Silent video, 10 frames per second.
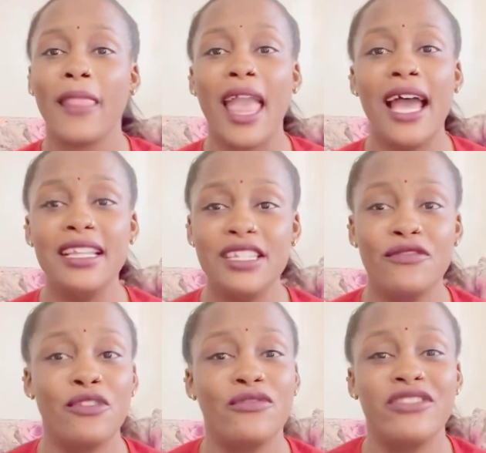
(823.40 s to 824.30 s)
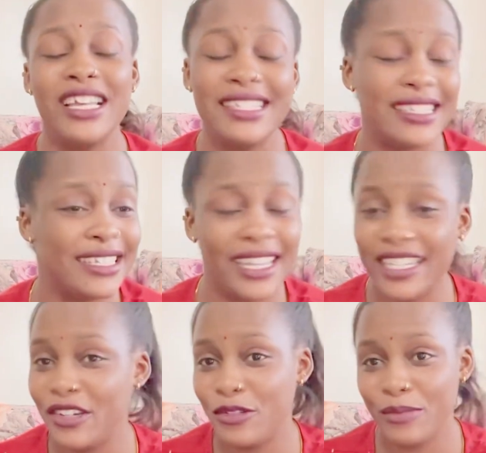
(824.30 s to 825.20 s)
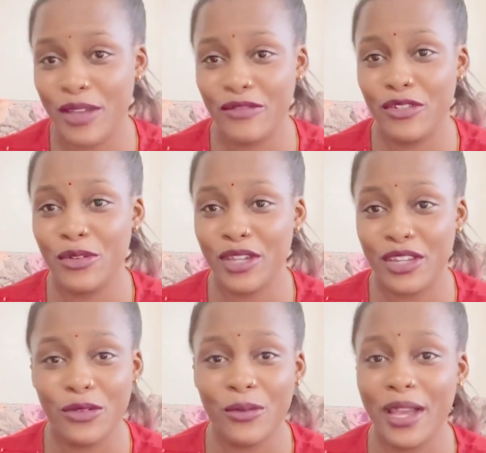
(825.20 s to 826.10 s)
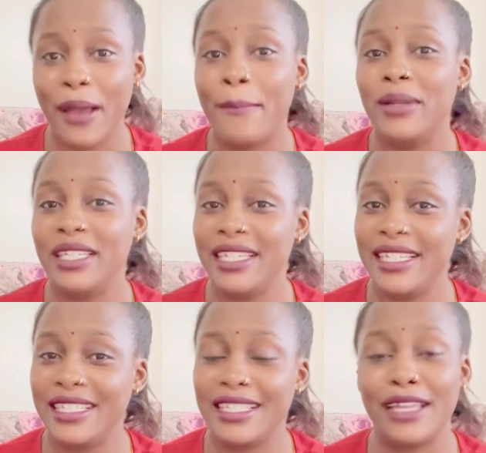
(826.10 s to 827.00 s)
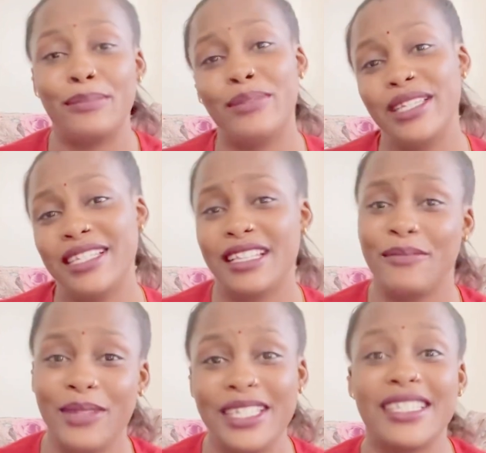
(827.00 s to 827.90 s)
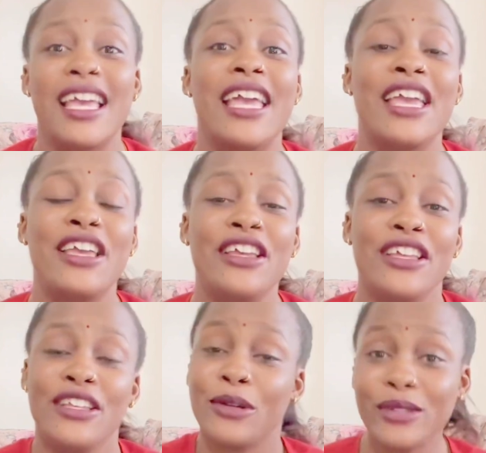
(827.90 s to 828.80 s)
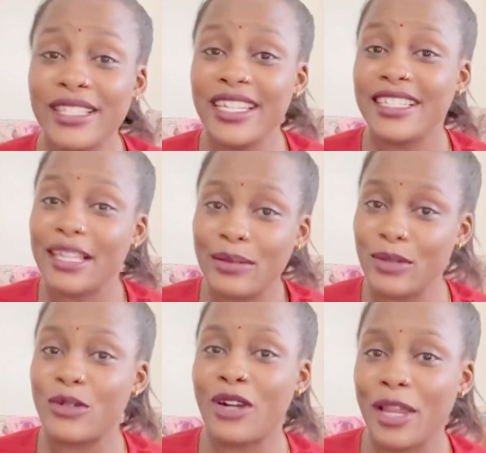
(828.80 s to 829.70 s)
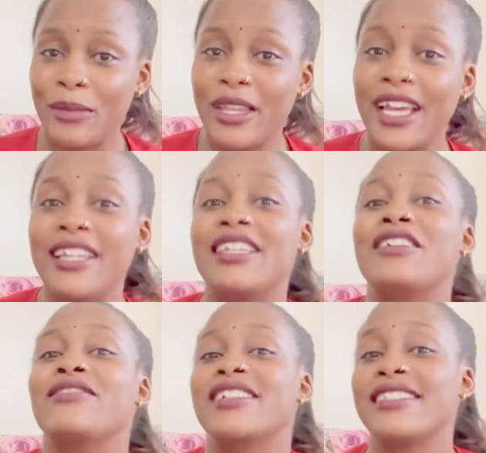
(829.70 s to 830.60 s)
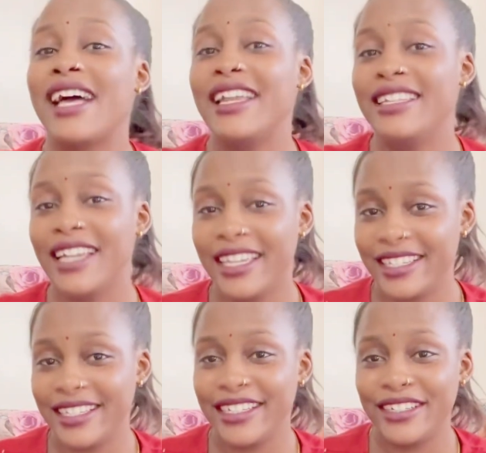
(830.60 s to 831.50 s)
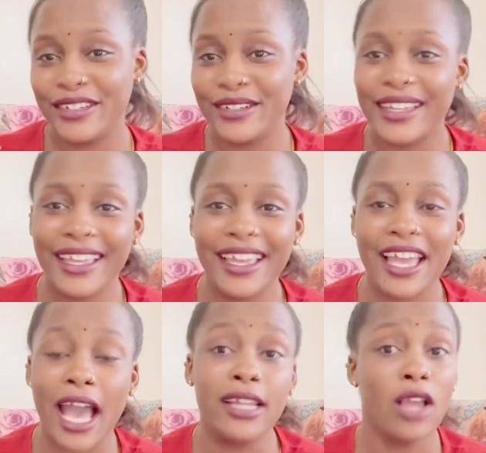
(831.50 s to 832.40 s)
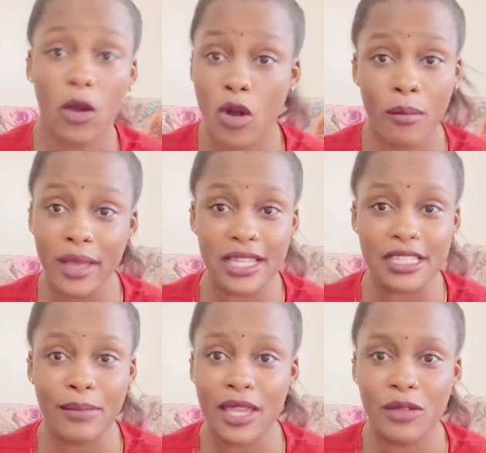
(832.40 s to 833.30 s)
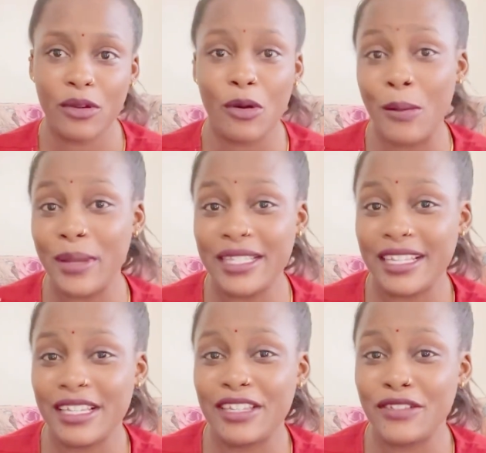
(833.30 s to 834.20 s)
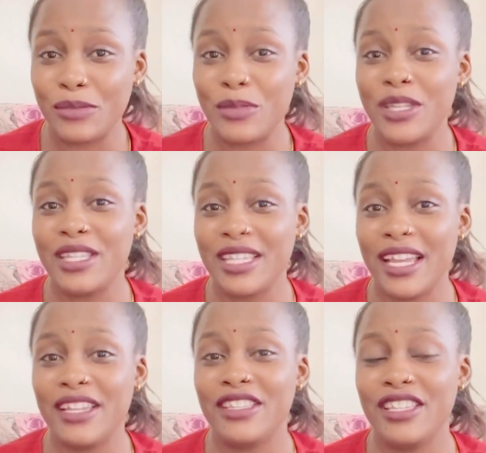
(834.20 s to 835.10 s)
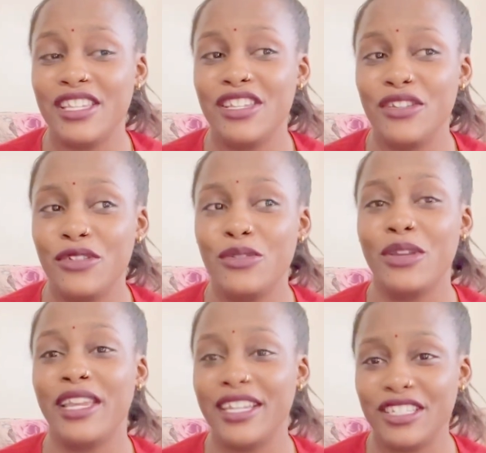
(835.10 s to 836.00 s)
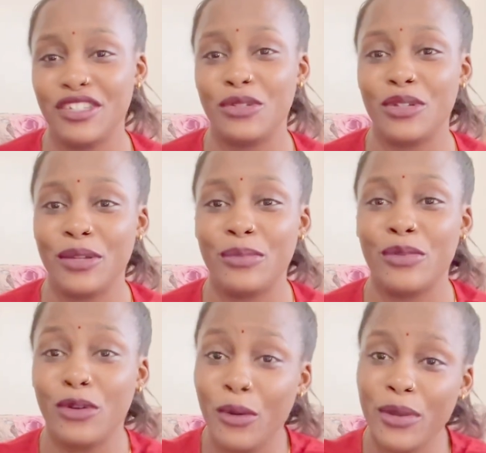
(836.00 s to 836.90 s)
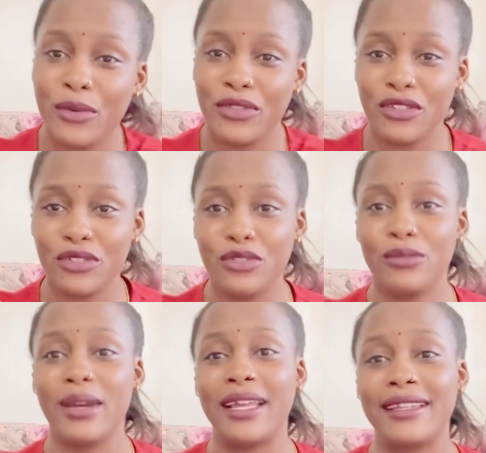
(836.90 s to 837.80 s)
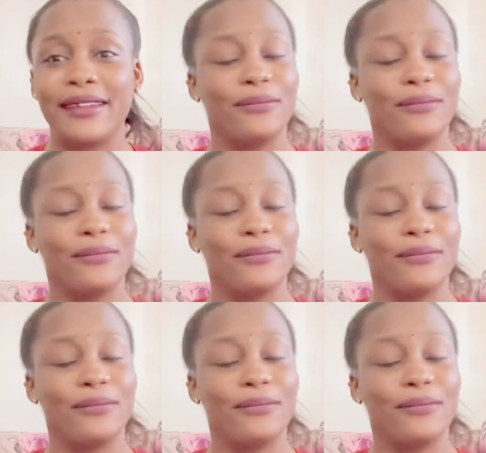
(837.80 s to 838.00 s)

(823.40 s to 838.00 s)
And if you've just landed on my video anywhere, please and please and please consider subscribing and give us a like, okay? And comment. By the way, commenting gives me the you know, energy to keep going with YouTube, and